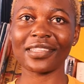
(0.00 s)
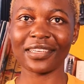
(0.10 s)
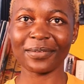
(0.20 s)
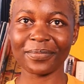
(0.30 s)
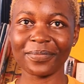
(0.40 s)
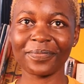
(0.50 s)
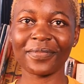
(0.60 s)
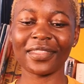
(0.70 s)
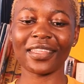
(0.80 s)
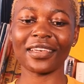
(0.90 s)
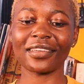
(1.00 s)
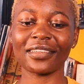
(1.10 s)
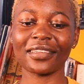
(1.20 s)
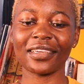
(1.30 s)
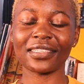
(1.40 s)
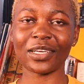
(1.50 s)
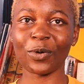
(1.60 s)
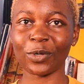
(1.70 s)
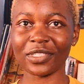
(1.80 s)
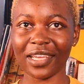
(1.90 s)
the name, then get a
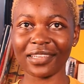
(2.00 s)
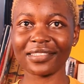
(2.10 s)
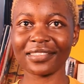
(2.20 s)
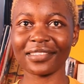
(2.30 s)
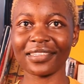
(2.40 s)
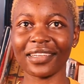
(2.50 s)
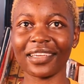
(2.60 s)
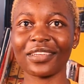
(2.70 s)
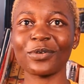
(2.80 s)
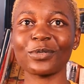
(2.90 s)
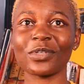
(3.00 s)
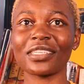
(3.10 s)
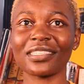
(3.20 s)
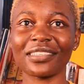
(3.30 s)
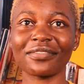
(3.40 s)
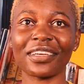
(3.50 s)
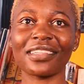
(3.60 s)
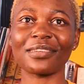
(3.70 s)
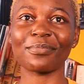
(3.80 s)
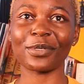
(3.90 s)
contact, like go to LinkedIn, find
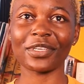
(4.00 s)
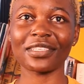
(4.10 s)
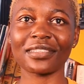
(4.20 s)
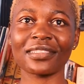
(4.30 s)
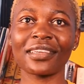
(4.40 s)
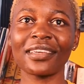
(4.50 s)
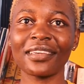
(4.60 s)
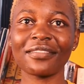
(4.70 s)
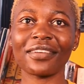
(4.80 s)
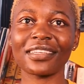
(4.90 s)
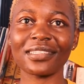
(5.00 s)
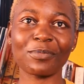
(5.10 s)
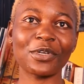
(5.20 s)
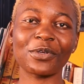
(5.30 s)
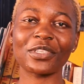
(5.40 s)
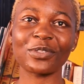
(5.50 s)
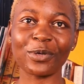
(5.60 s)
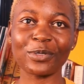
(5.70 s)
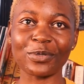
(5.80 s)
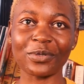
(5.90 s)
the employees, find someone you can
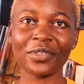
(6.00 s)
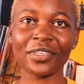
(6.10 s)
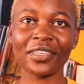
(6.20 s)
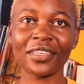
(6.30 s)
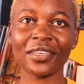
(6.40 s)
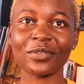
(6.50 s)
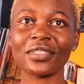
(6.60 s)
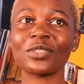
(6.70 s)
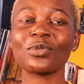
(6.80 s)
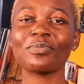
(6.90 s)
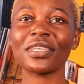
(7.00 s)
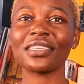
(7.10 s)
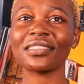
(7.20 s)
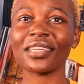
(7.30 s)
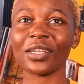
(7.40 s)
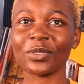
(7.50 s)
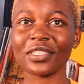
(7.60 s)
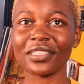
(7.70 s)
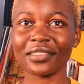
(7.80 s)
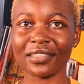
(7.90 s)
talk to. Because that would make it a lot
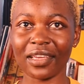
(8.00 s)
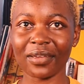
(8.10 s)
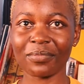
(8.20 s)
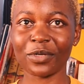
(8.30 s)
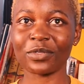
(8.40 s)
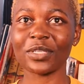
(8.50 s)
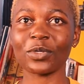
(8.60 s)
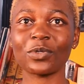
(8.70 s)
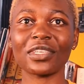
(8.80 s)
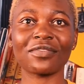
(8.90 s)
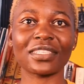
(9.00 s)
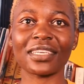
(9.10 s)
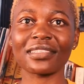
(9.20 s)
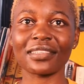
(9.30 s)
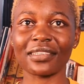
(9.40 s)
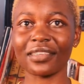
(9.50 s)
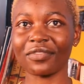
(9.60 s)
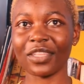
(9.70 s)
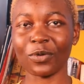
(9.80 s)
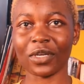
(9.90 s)
easier because they were not advertising if
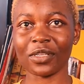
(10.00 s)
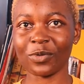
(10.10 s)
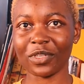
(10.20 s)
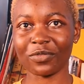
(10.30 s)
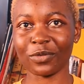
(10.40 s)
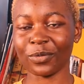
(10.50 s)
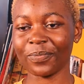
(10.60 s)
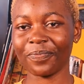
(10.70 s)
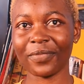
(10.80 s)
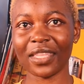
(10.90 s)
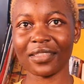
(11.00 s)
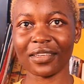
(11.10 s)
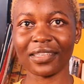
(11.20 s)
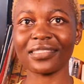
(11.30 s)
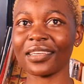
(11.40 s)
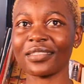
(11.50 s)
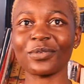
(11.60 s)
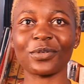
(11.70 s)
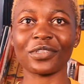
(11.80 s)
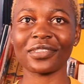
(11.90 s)
they were looking for interns
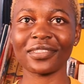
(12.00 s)
or